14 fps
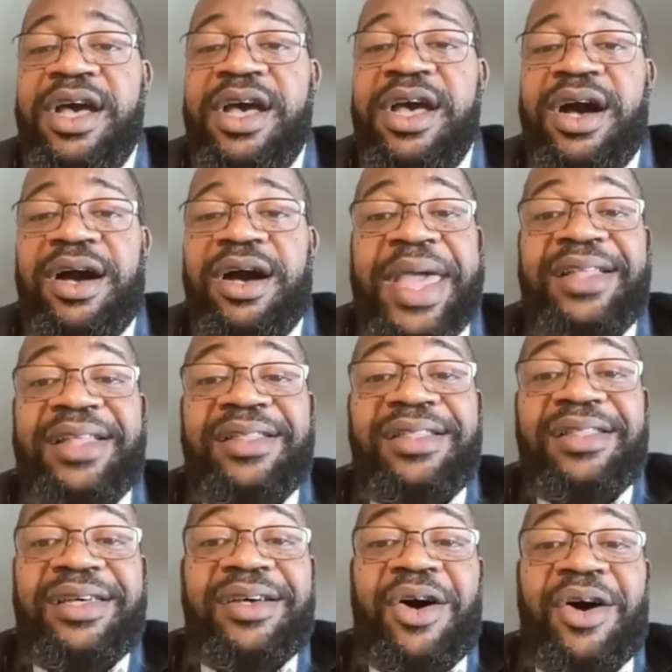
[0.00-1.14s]
and
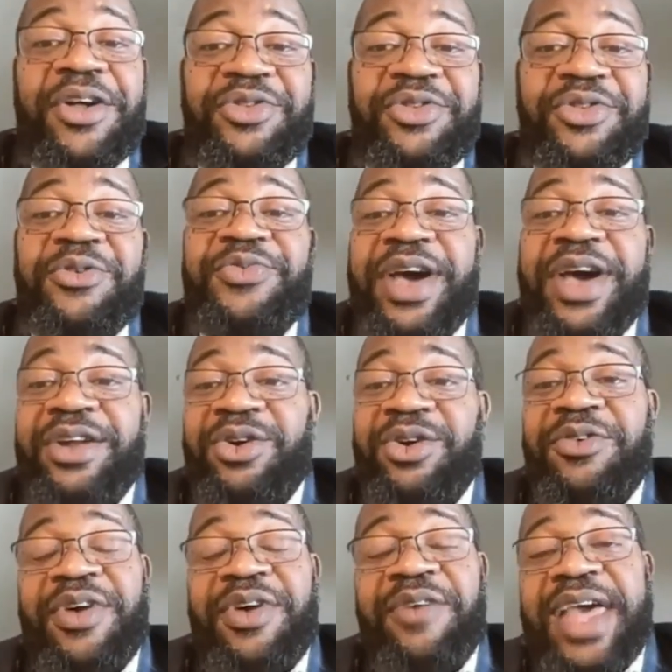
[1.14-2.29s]
the author and founder
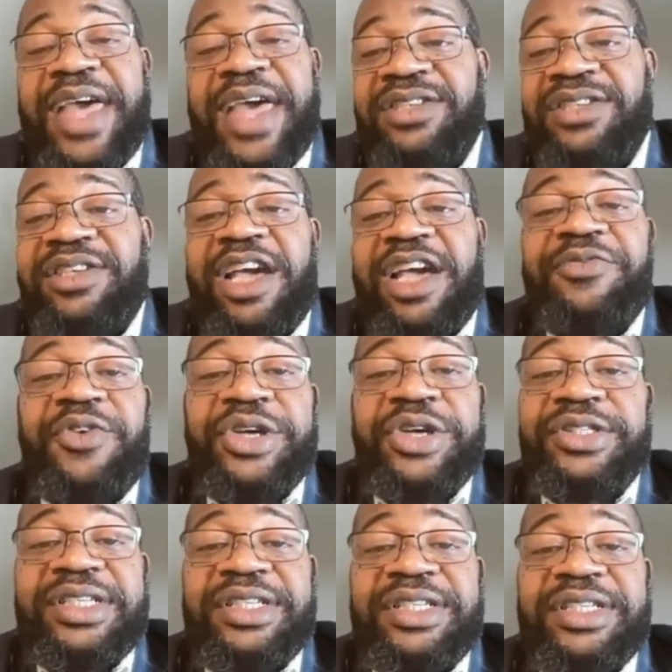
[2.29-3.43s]
of the hashtag
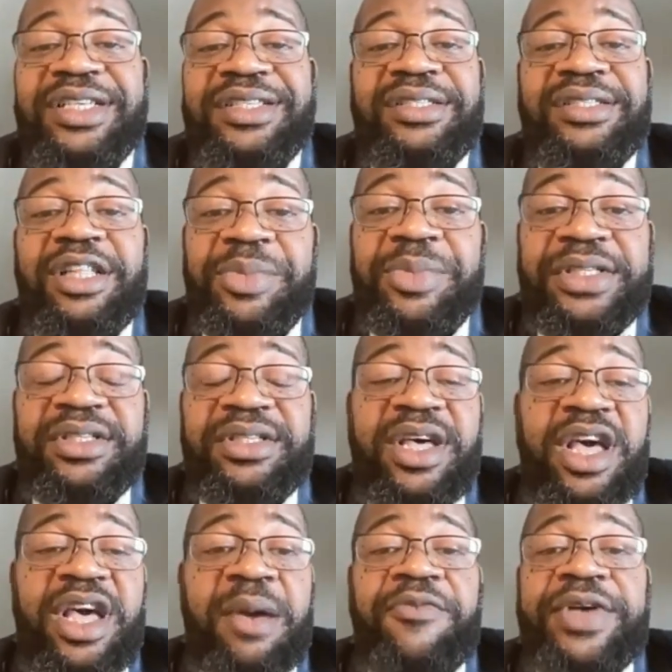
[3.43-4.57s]
Ferguson Syllabus.
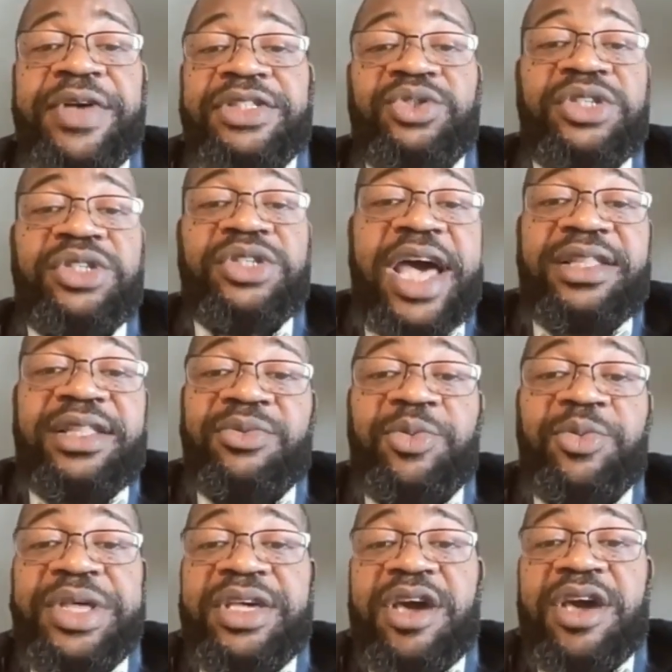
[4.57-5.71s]
Professor Chatelain will
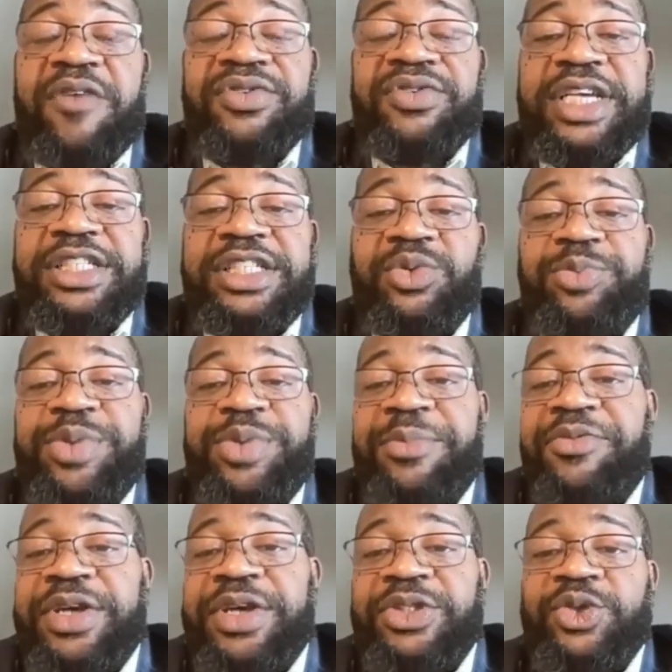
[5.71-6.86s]
be in conversation with Penn
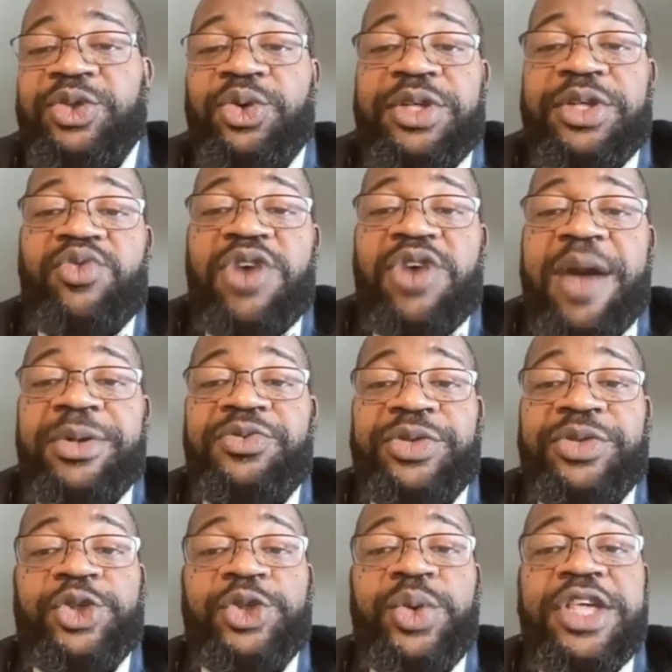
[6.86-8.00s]
Professor Dorothy Roberts
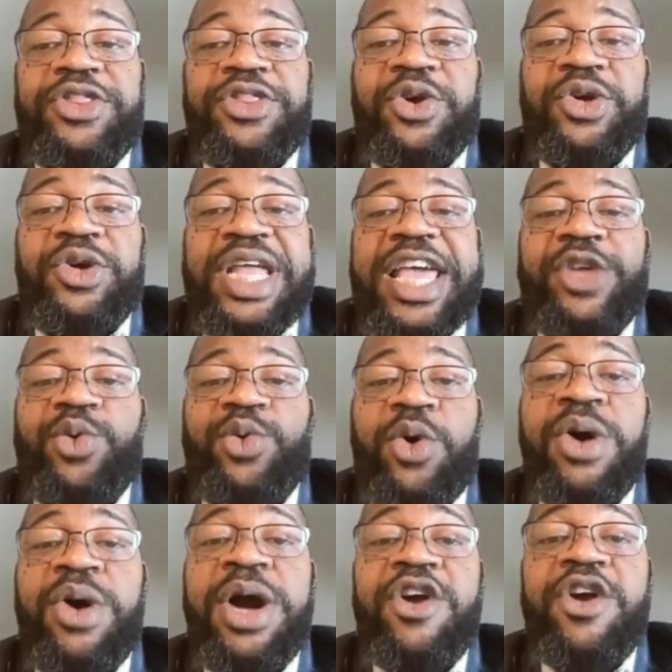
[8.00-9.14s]
for the 23rd
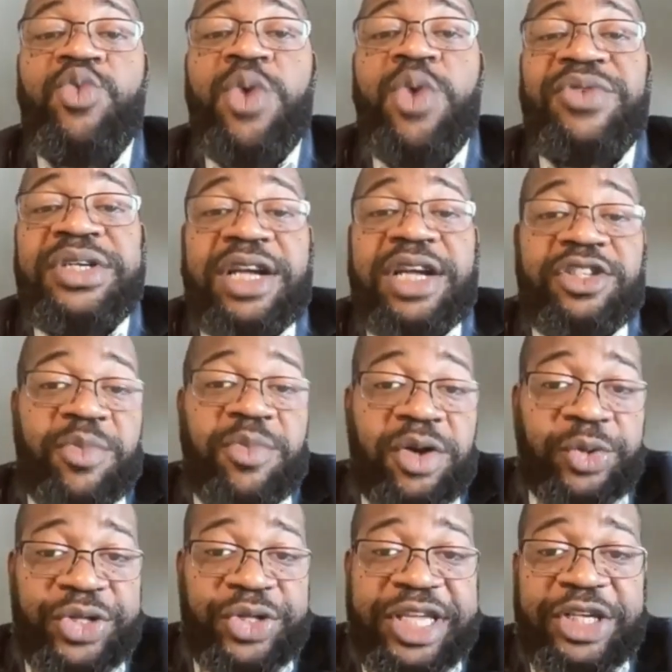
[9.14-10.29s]
annual Reverend Dr.
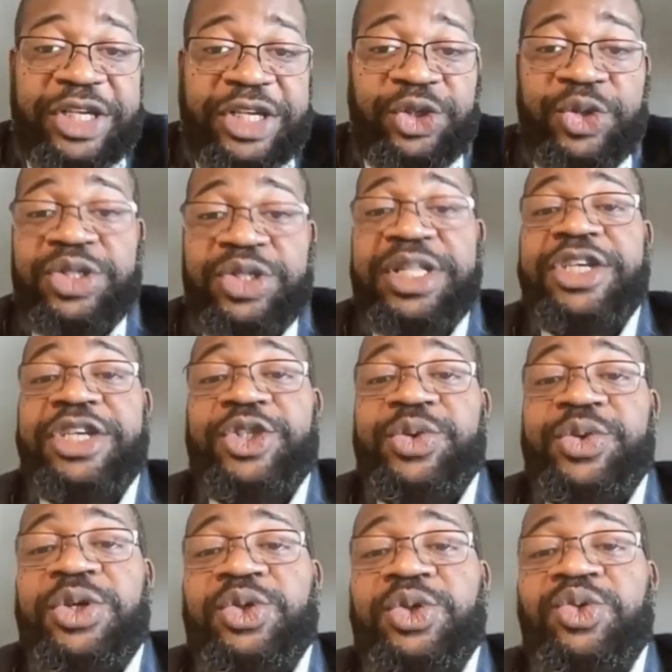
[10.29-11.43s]
Martin Luther King Jr. Lecture
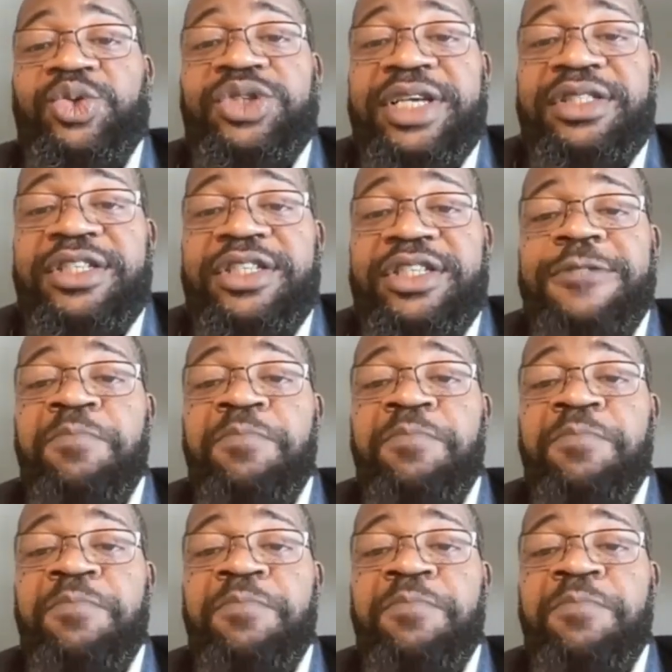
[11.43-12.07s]
in Social Justice,